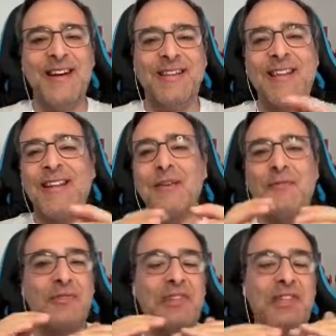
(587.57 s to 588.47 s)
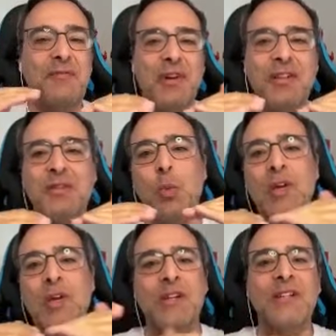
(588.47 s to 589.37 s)
a lot of different
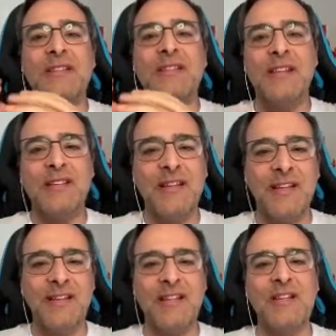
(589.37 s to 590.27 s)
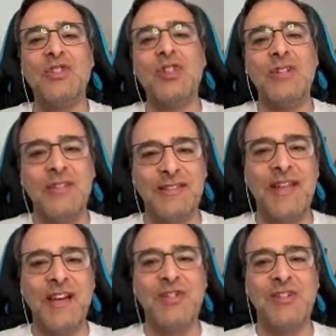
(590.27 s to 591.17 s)
winners in each
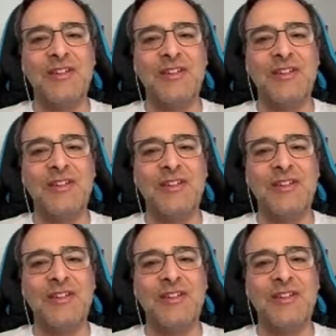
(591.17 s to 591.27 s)
stage.